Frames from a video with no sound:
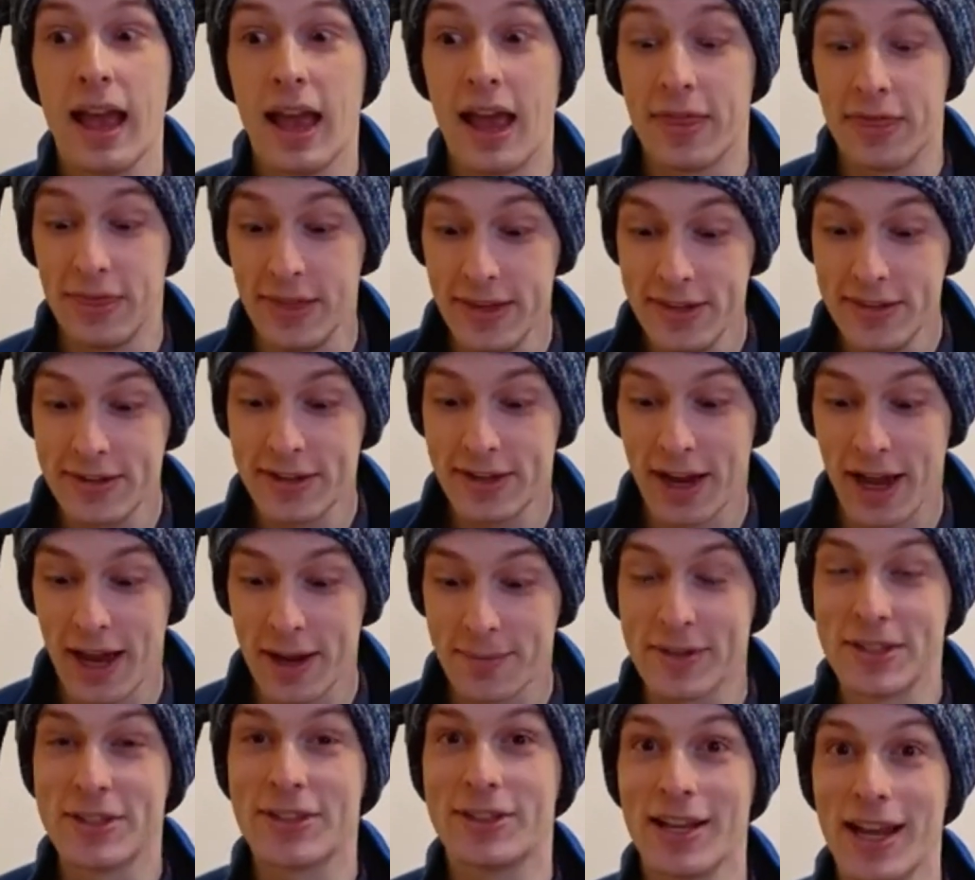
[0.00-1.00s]
And this
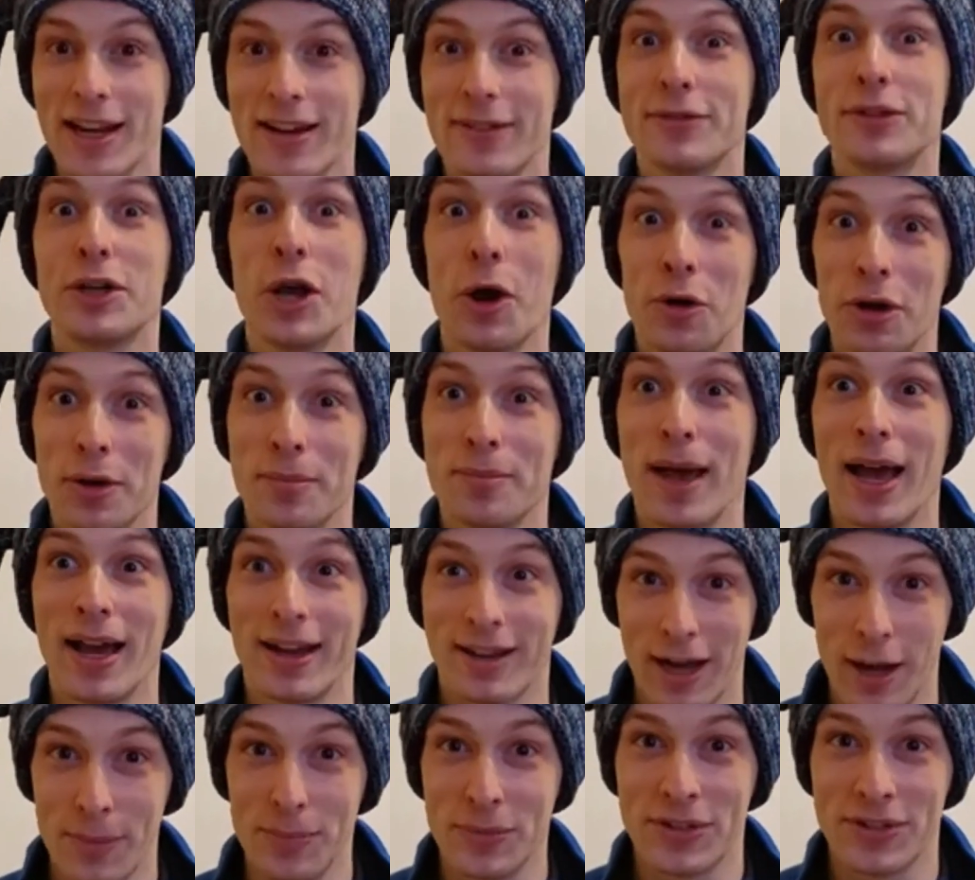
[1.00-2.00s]
time, instead of going
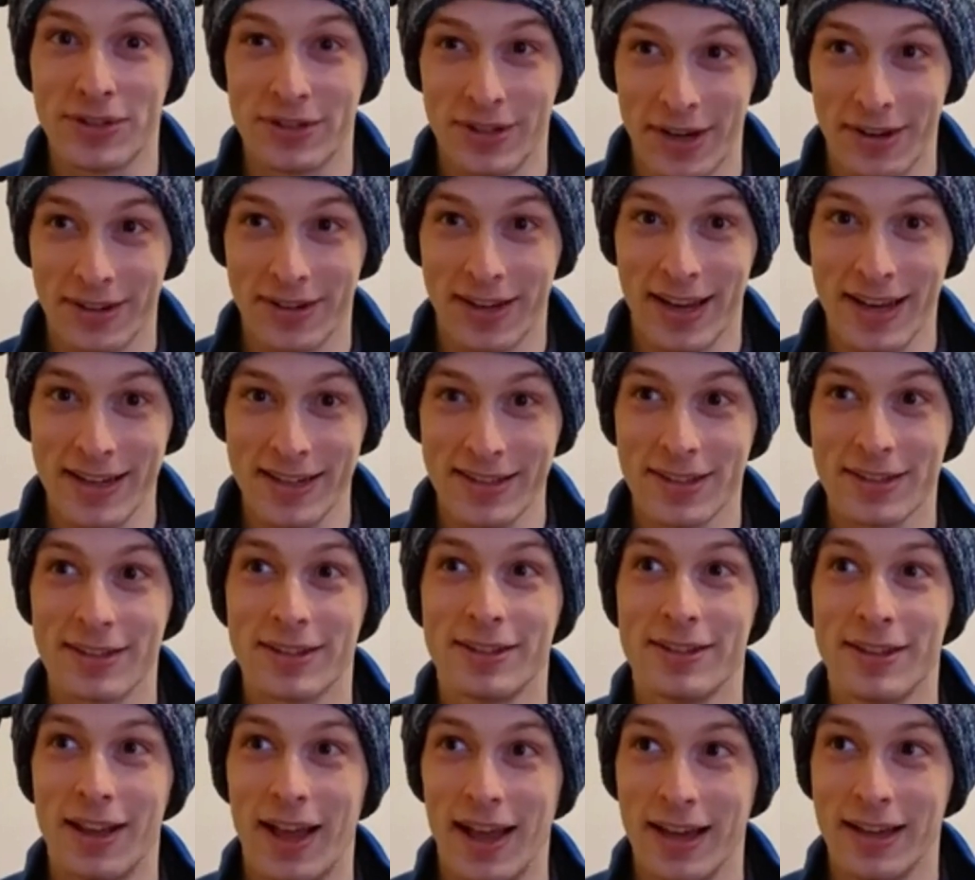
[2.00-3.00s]
back up the staircase
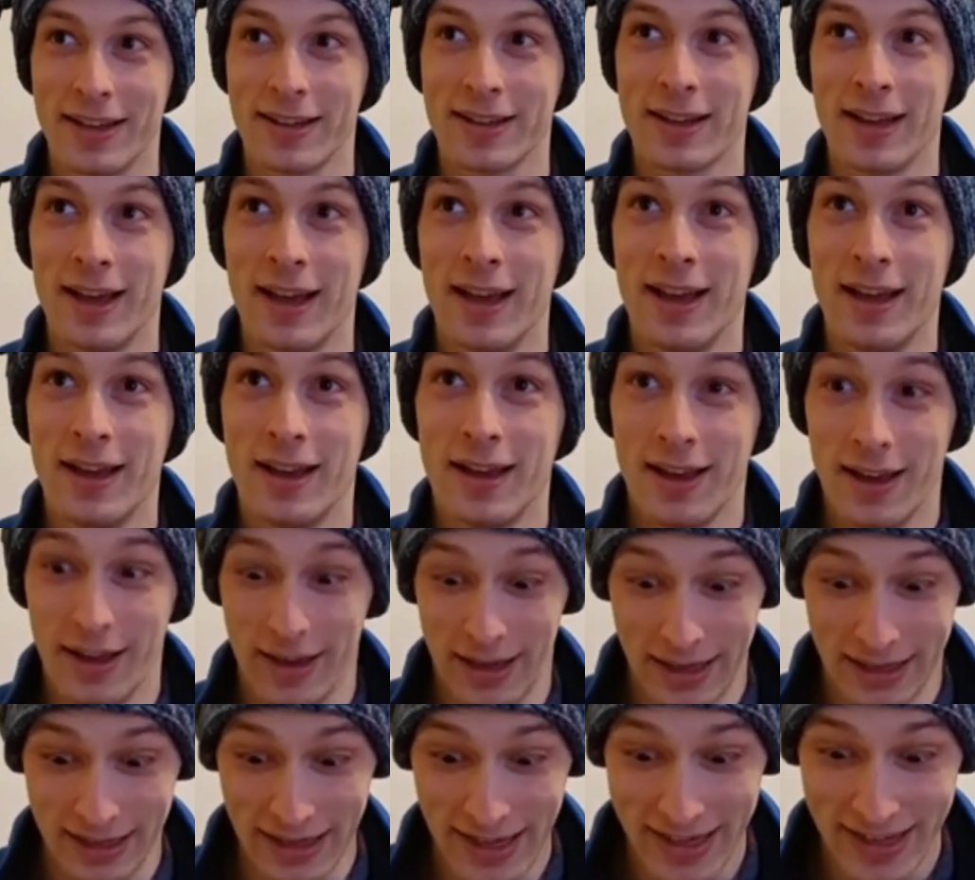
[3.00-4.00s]
like
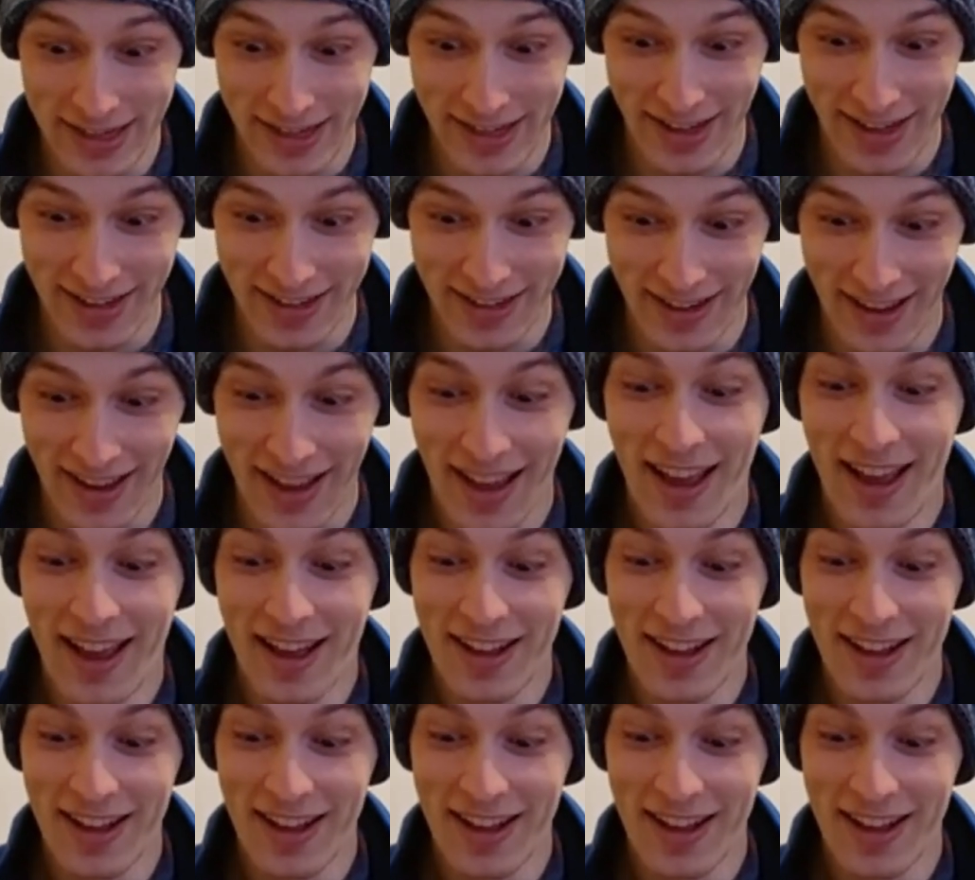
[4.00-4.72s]
an idiot,